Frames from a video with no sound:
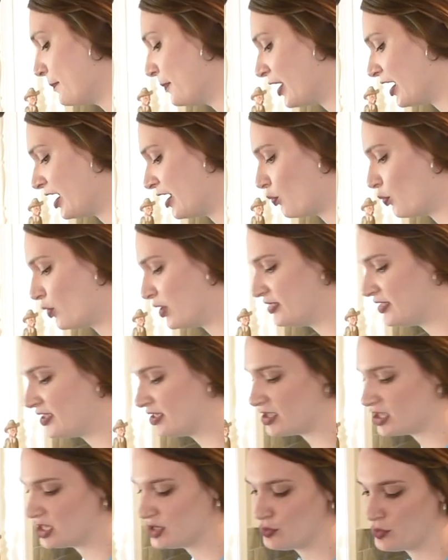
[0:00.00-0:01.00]
But one thing
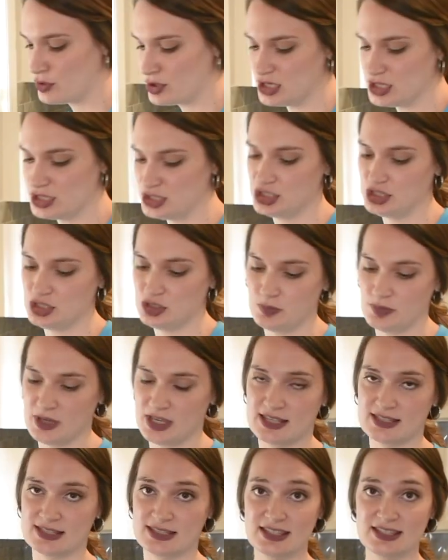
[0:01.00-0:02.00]
that you want to do,
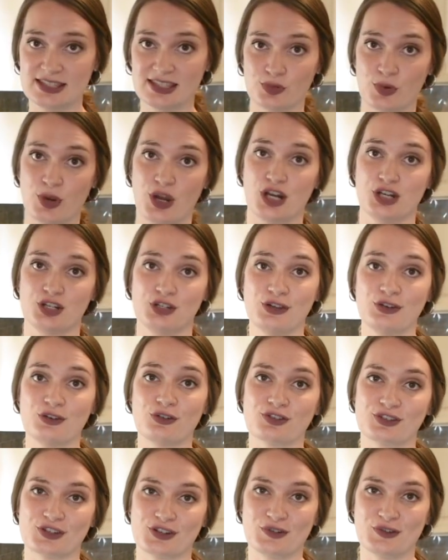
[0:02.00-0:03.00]
because this is where our
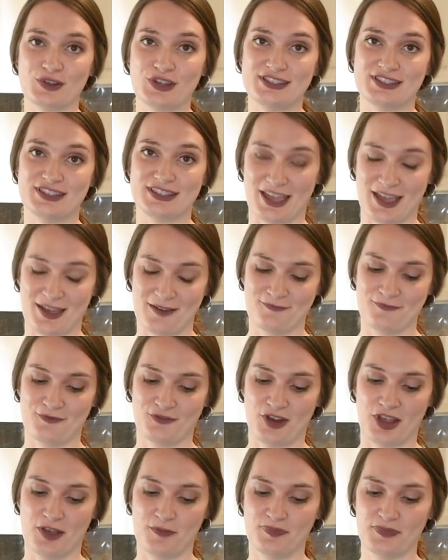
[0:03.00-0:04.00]
noodles are going to come
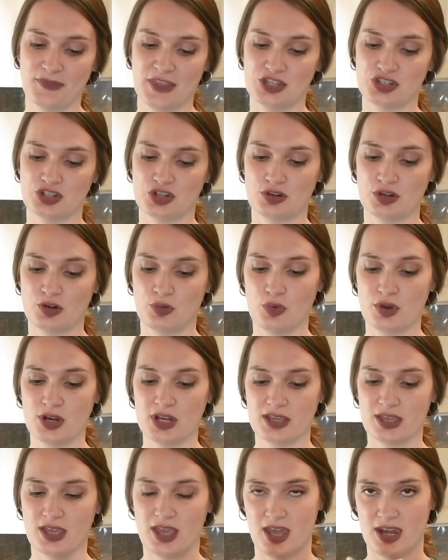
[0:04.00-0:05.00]
from, is you're going to want
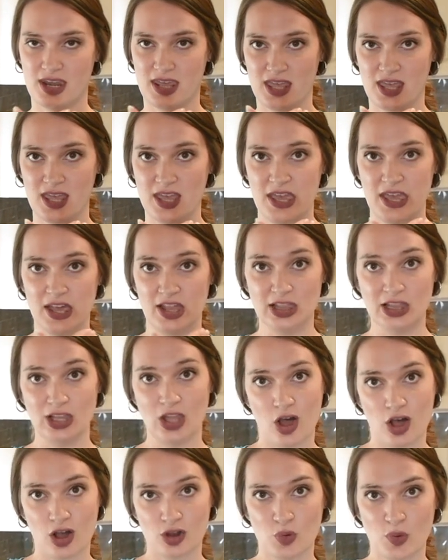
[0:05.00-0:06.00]
to cut it
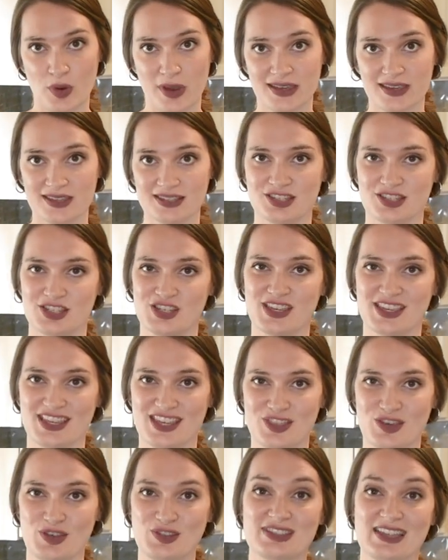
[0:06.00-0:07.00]
long way so you can
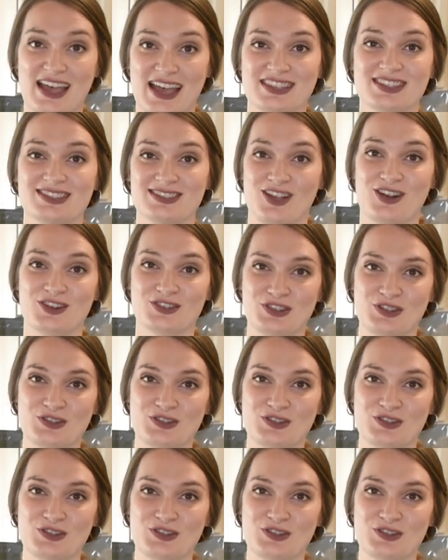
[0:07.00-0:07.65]
get those nice long